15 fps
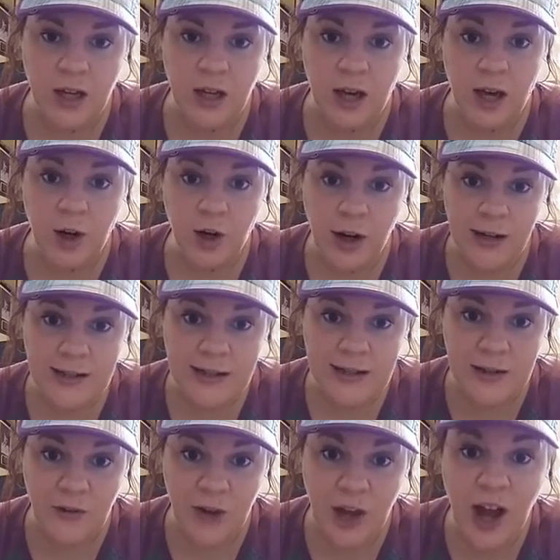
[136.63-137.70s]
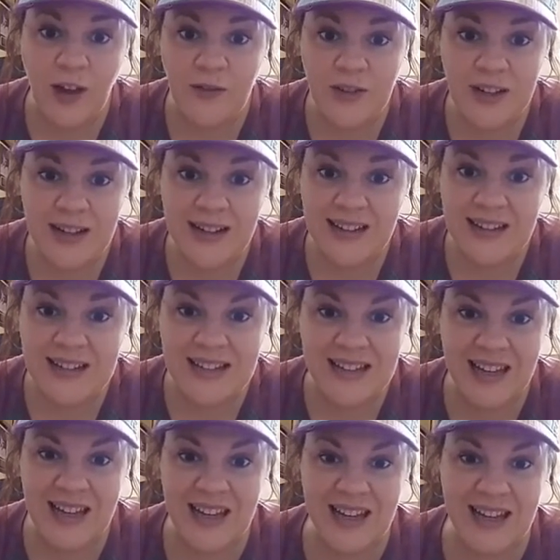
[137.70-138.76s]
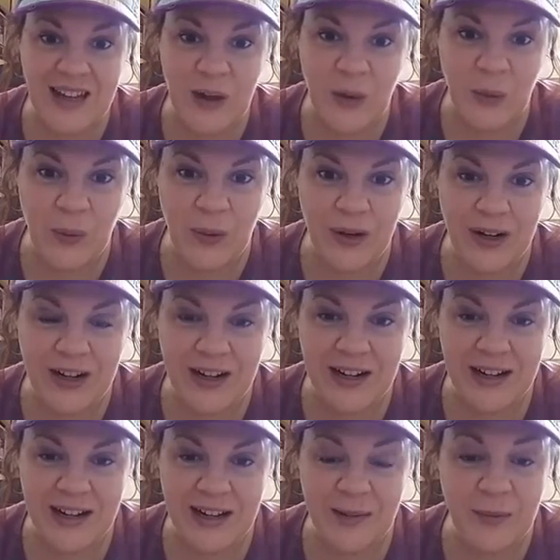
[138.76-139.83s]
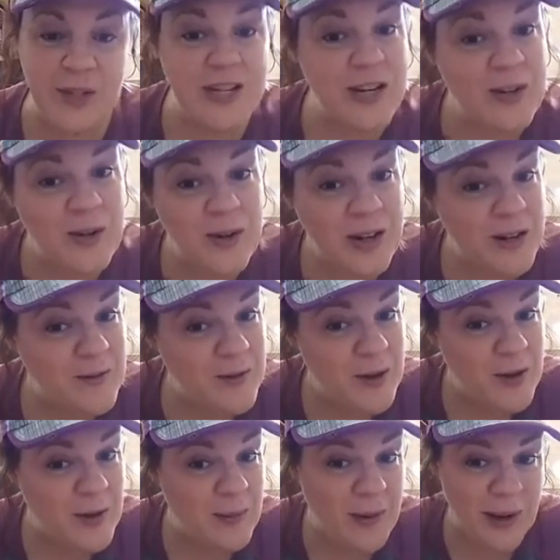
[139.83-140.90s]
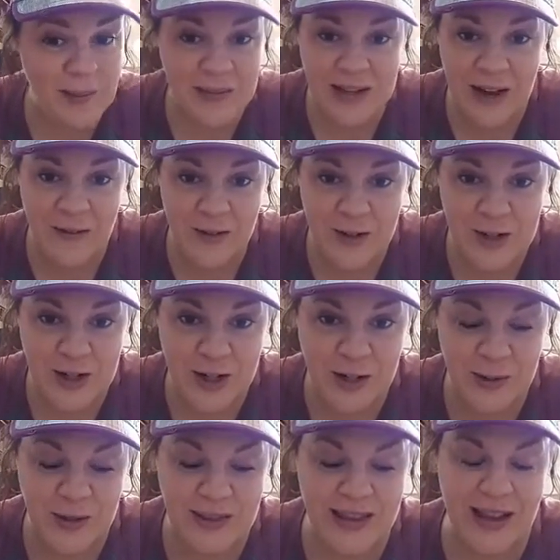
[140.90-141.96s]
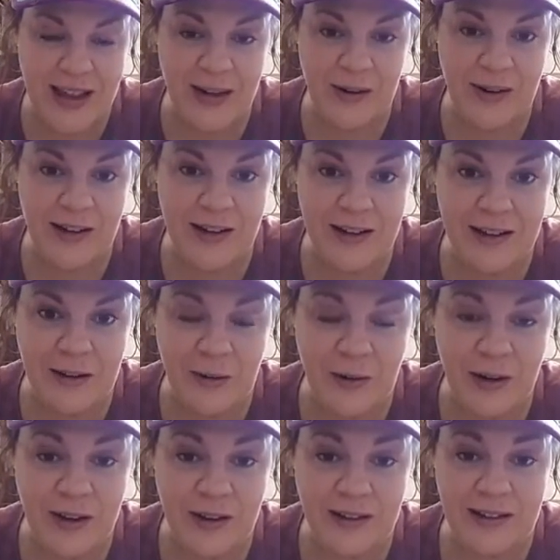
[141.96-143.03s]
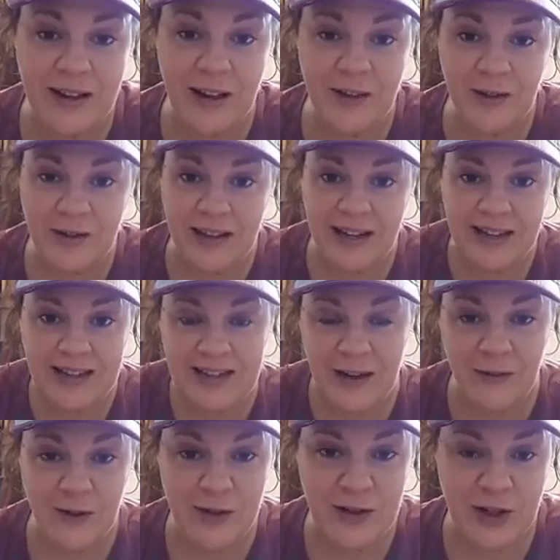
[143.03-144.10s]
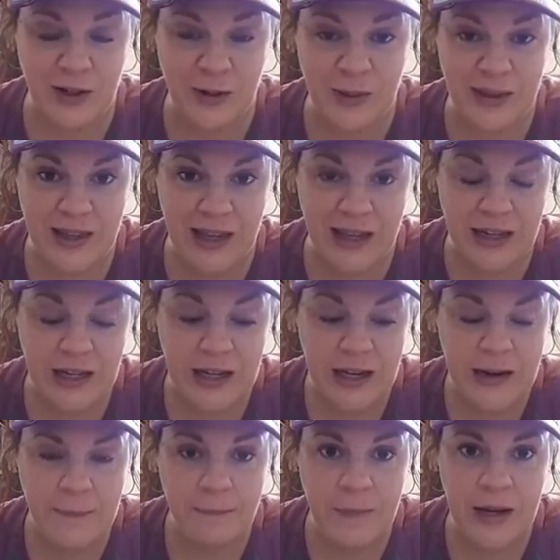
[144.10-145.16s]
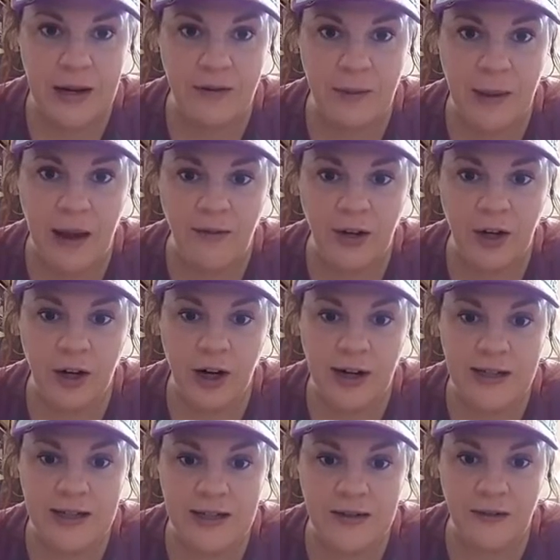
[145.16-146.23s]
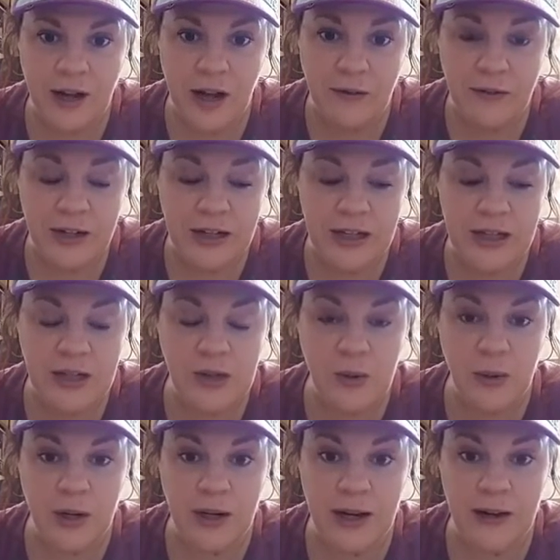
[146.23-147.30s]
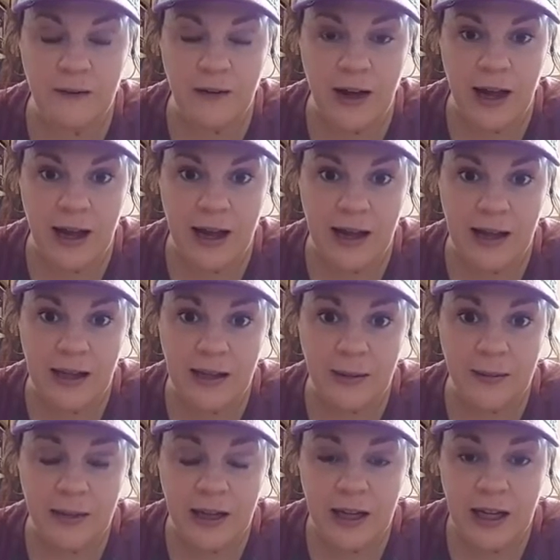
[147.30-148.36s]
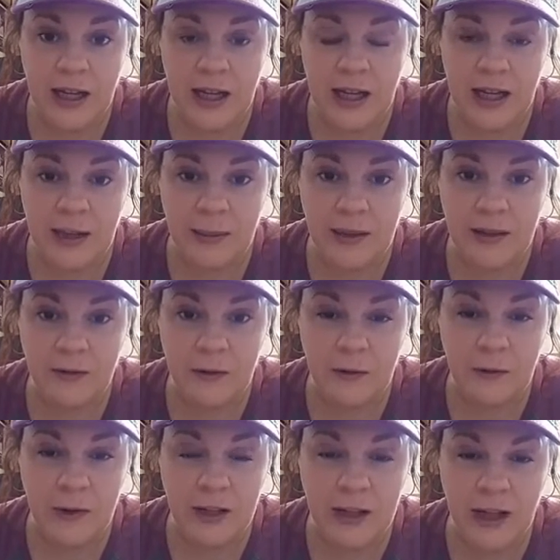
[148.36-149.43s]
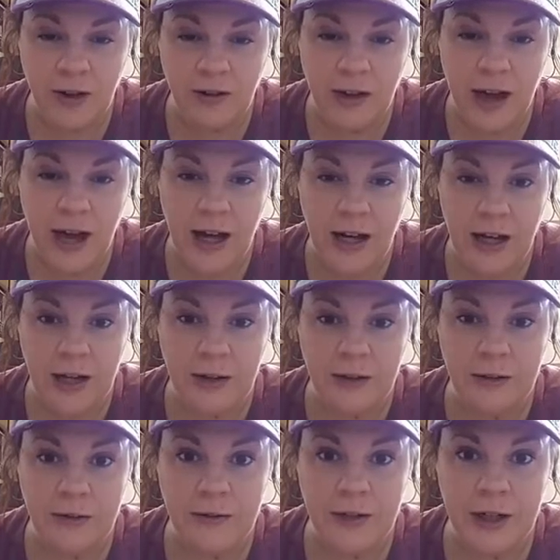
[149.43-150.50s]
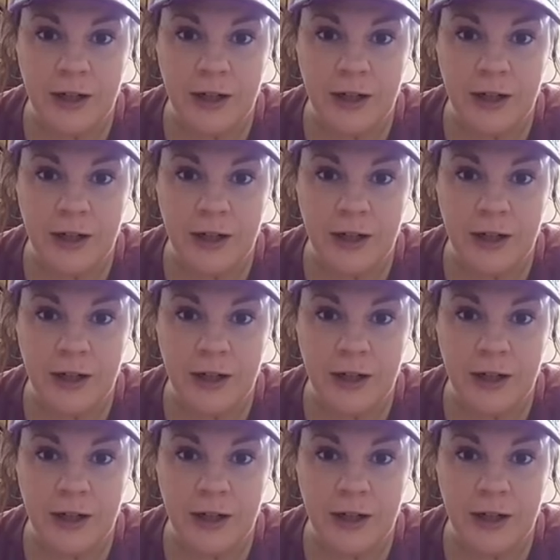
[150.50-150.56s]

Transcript: a crisis of confidence, or which I know none of you other moms ever struggle with that, or other ladies ever struggle with that. But if I'm having a crisis of confidence, or if I am even feeling a lot of